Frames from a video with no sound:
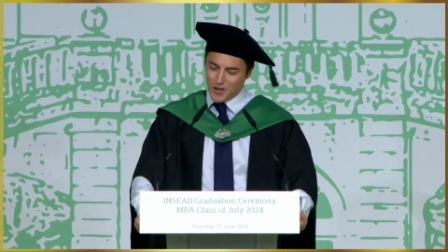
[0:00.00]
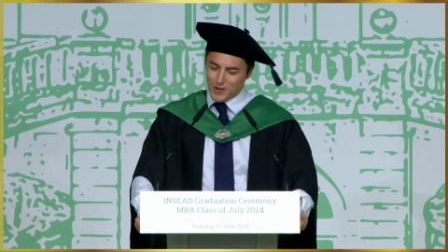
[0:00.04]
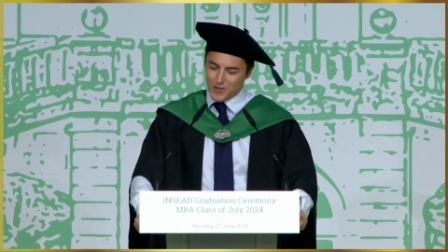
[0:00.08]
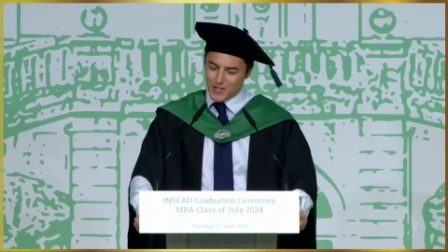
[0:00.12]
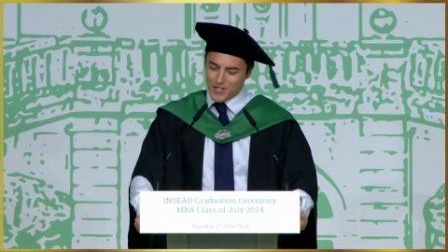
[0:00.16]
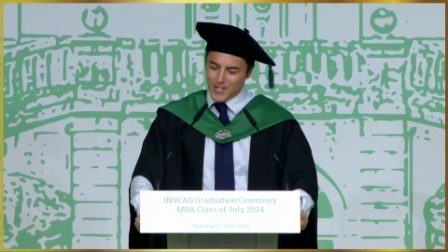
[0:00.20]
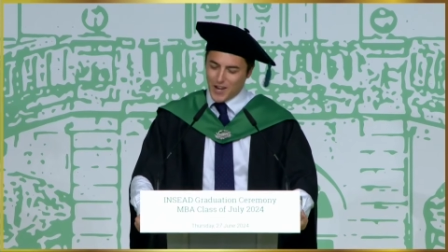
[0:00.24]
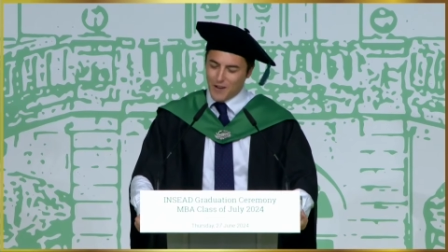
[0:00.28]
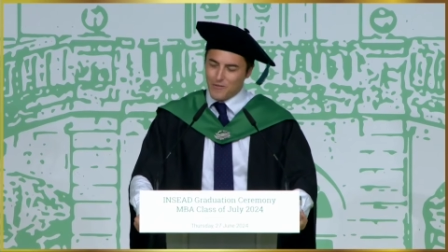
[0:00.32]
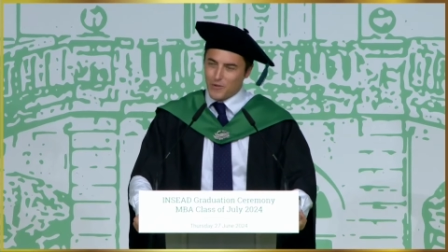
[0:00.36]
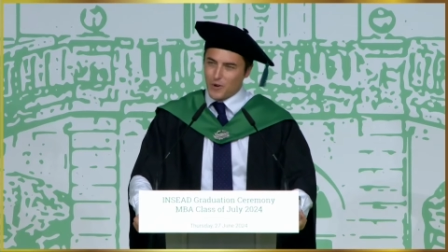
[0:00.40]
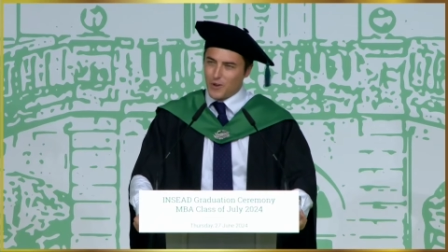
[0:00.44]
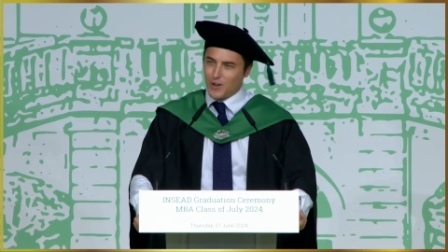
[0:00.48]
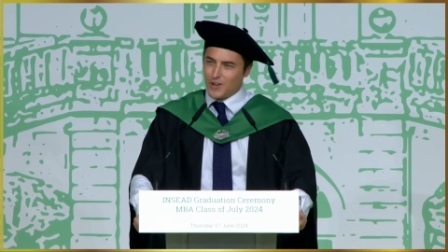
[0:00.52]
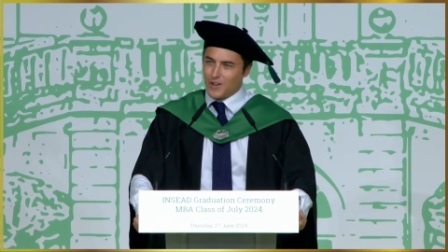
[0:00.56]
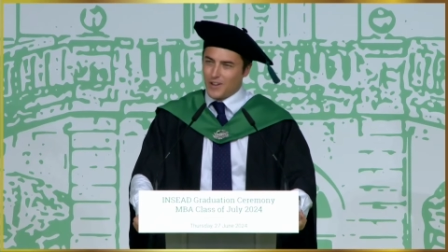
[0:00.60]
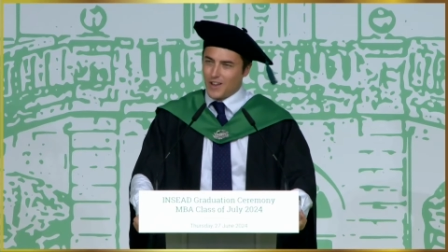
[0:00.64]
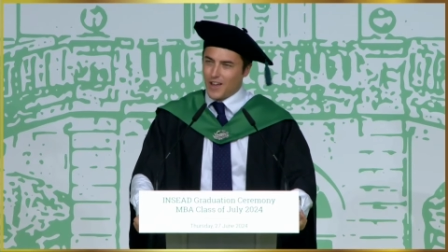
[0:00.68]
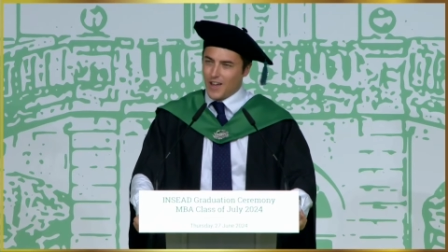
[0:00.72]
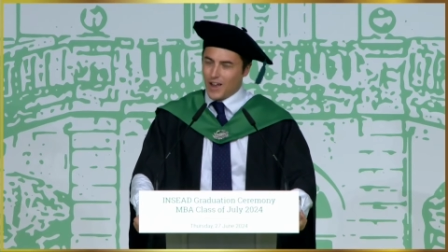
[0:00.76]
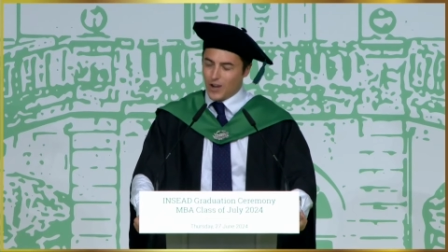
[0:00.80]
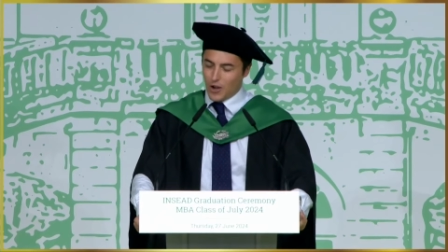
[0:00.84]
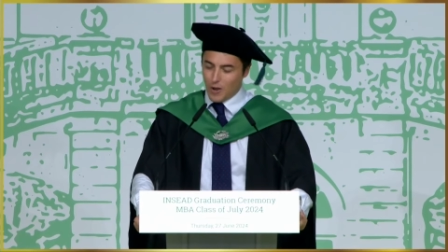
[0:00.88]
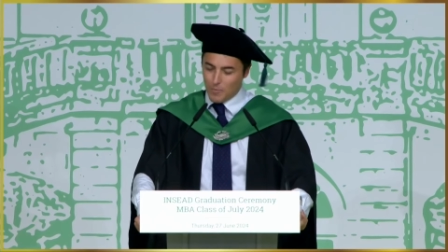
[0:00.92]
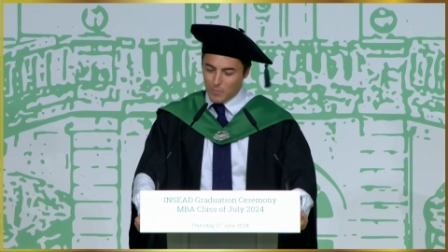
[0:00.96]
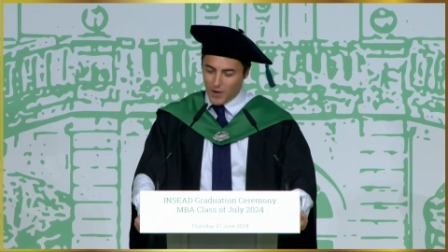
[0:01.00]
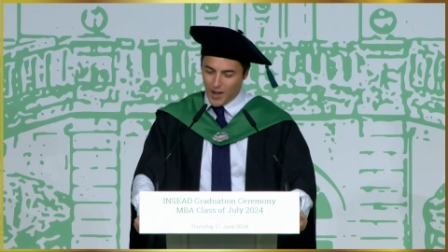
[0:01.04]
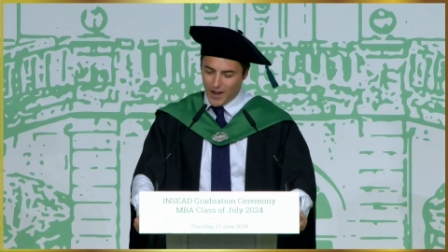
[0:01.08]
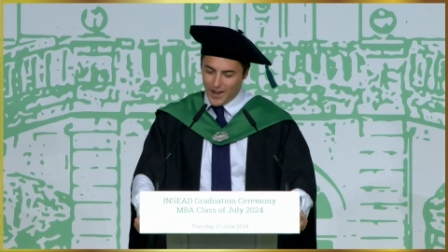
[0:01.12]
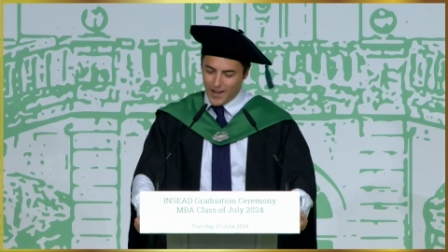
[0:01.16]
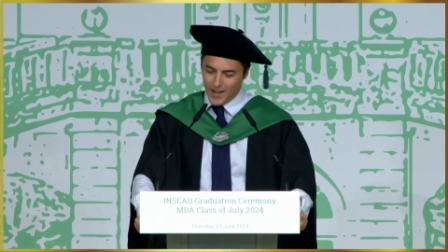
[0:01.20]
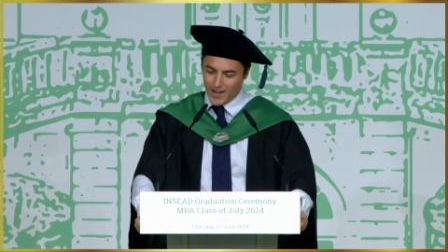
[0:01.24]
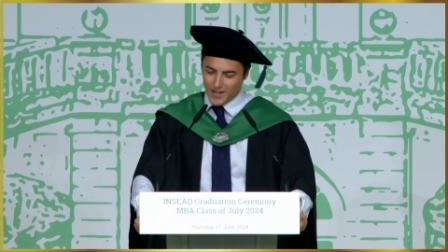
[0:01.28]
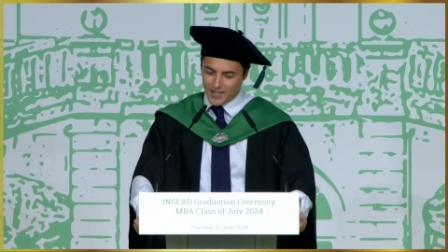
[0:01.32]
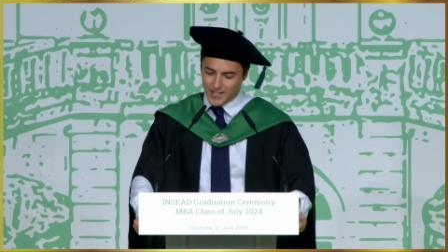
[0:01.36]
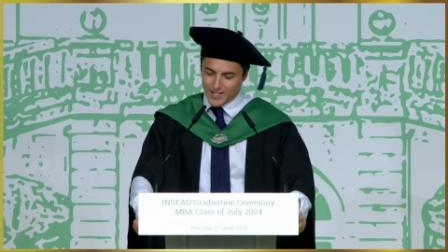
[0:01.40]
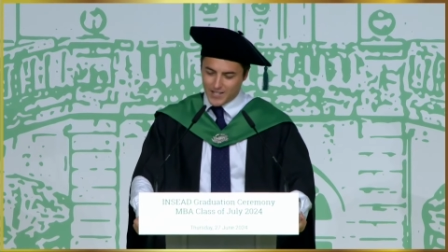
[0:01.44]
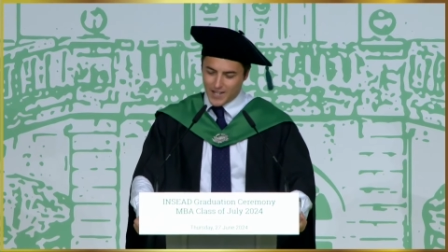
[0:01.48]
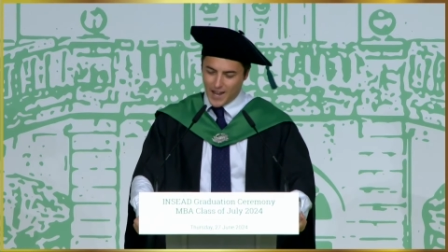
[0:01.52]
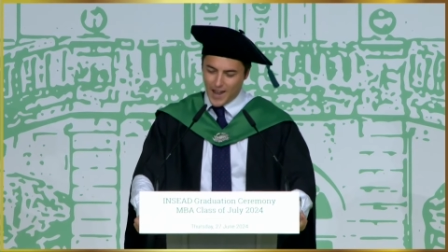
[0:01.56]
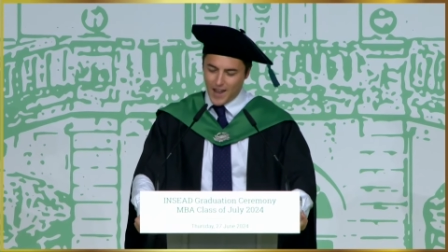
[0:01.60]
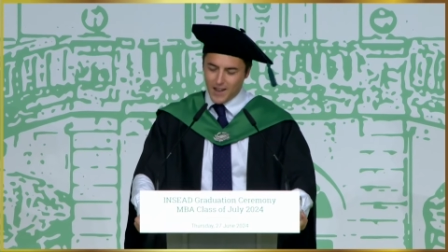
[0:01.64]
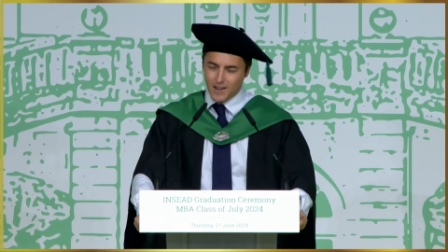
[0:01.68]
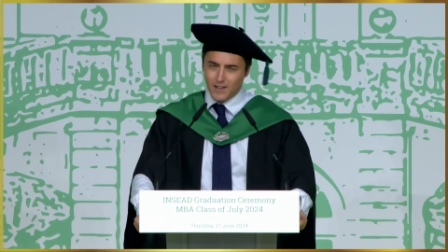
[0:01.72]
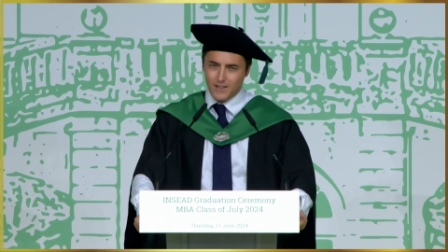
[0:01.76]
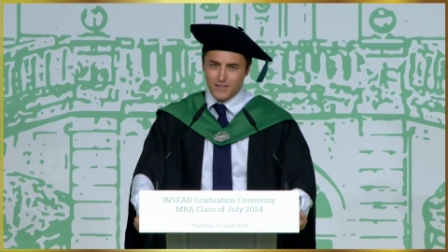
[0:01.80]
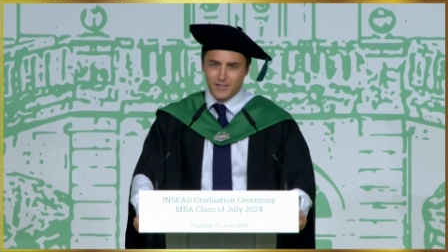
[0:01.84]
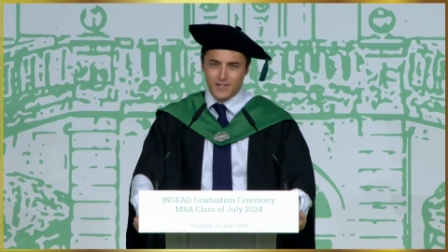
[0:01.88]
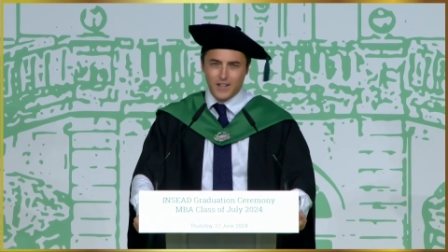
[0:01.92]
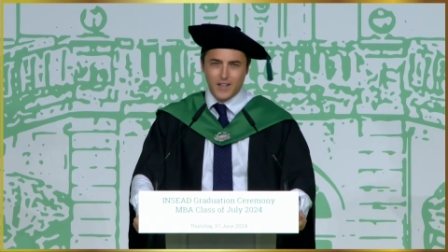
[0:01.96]
several alumni here today
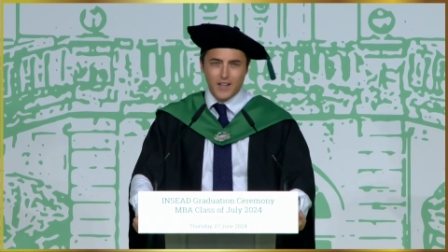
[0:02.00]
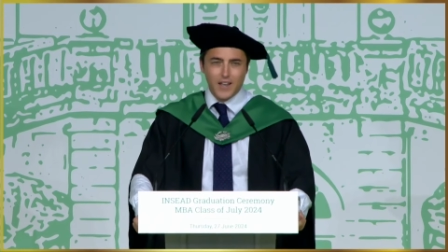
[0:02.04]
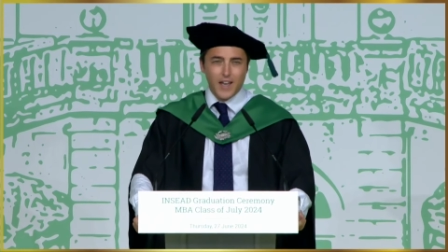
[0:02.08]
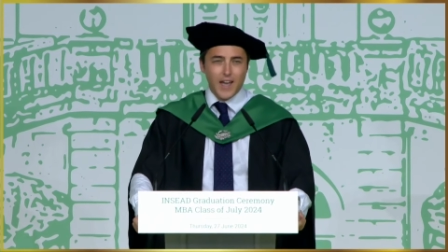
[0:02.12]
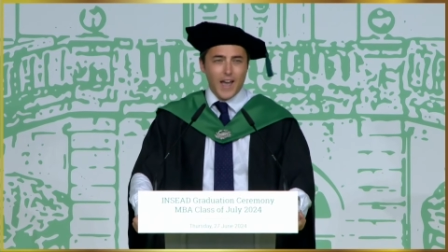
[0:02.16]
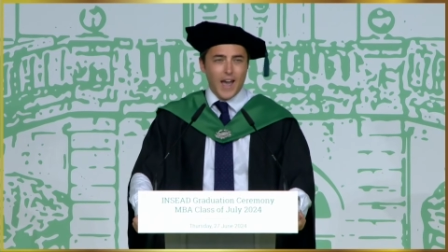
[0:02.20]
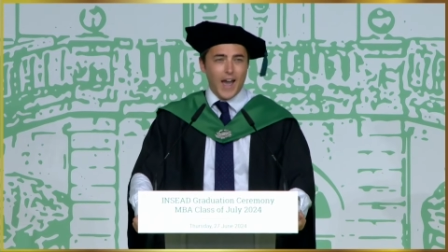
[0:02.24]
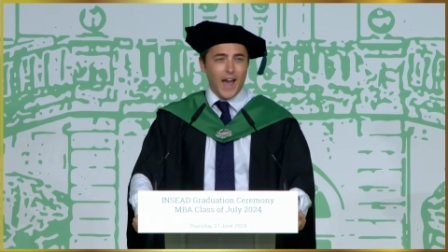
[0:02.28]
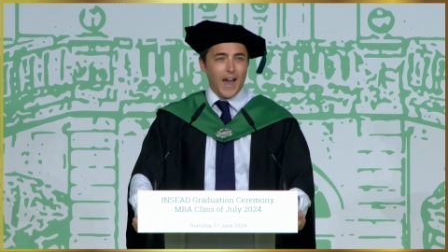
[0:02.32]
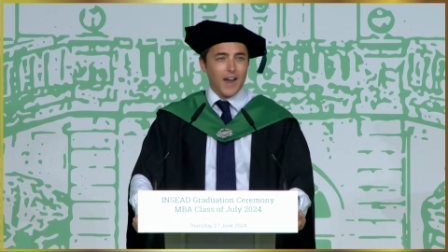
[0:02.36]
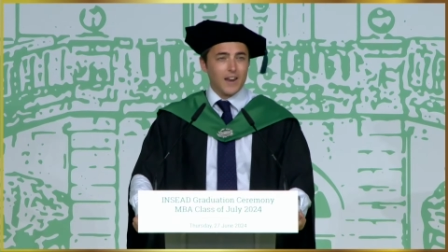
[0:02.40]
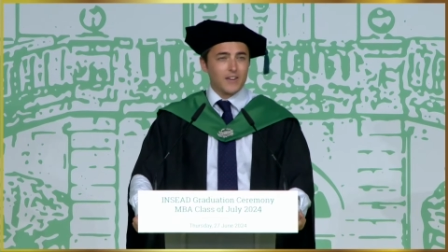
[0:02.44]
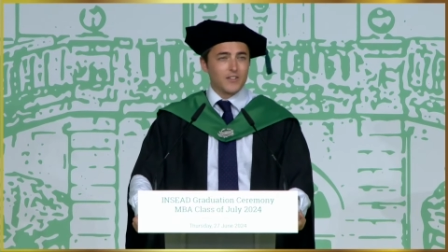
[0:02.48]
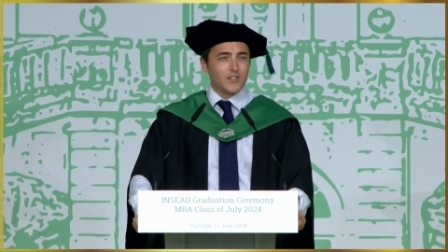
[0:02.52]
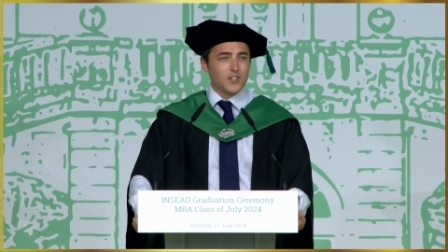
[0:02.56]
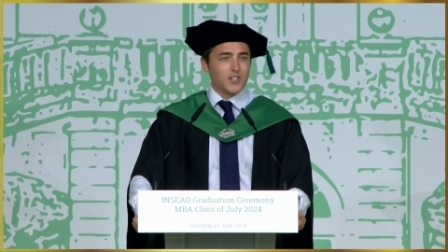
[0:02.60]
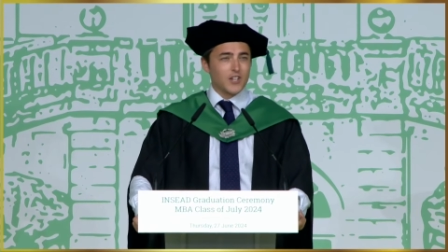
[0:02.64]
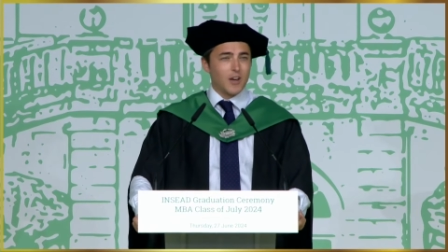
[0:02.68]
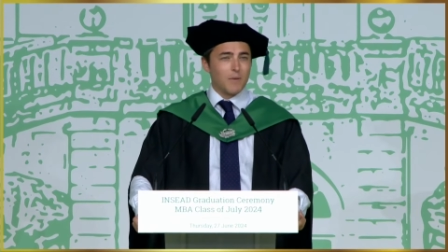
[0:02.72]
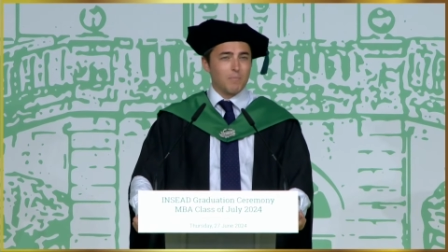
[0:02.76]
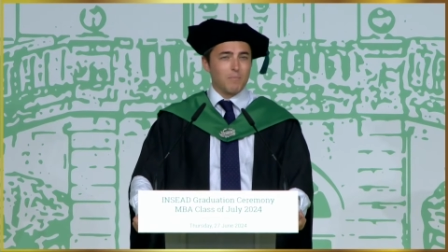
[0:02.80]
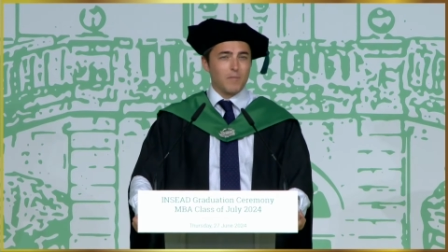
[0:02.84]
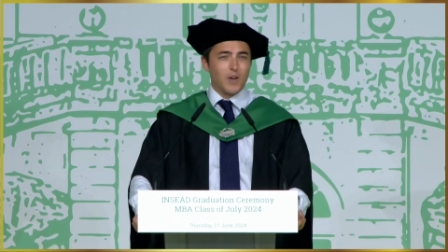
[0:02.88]
and some